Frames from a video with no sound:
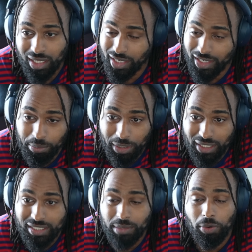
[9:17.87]
You're going to be
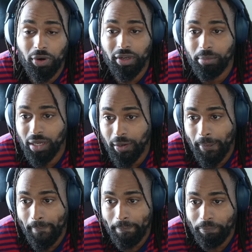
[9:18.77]
disappointed, man.
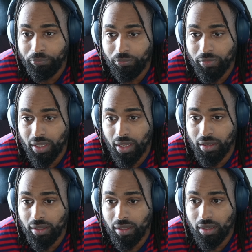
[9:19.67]
Okay.